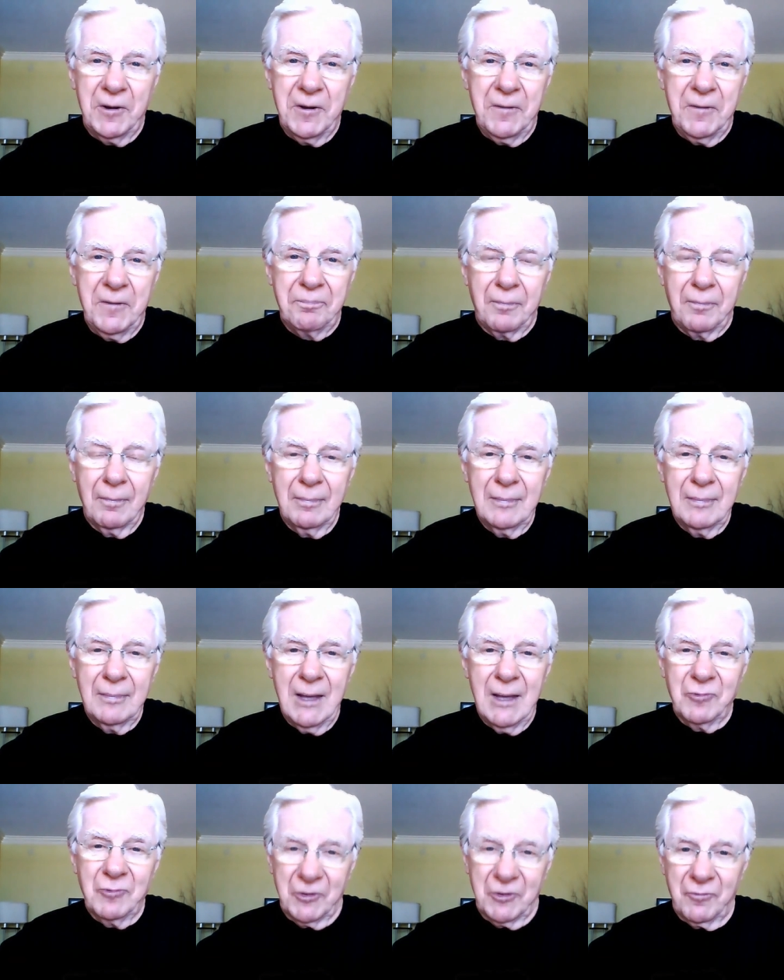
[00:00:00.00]
It was
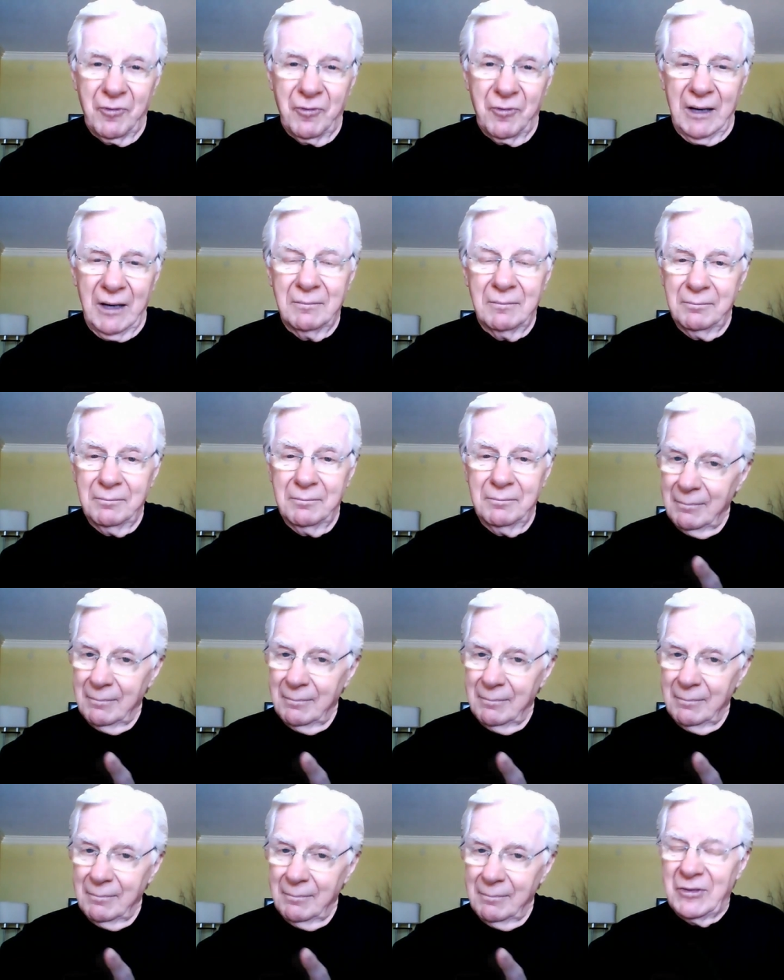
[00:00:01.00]
written 30
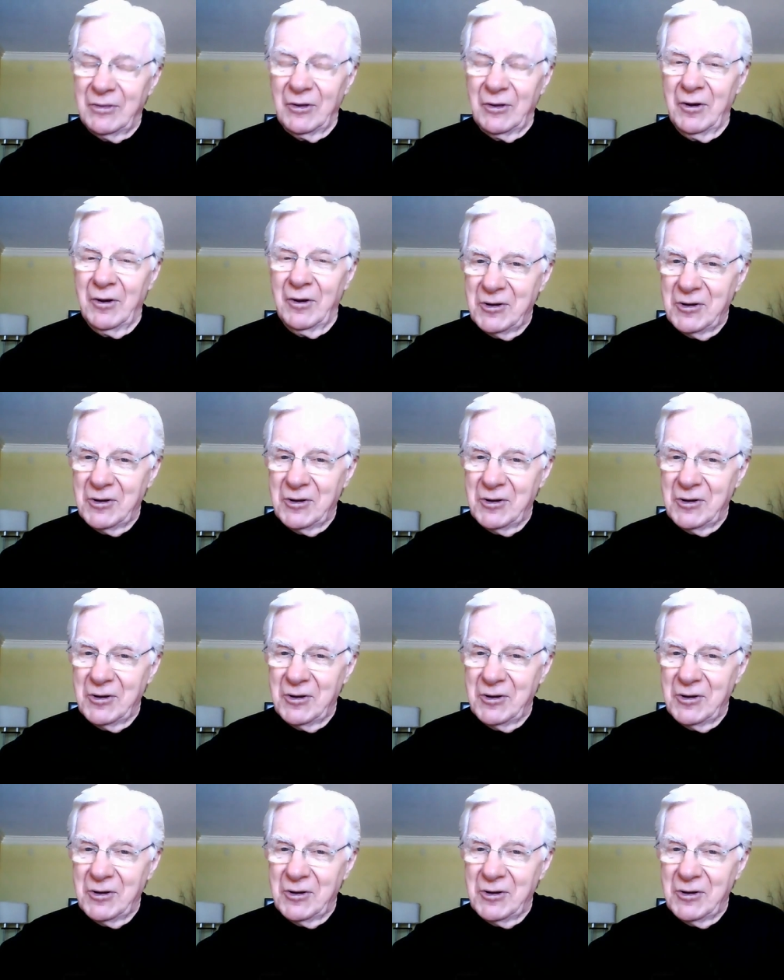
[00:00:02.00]
years ago.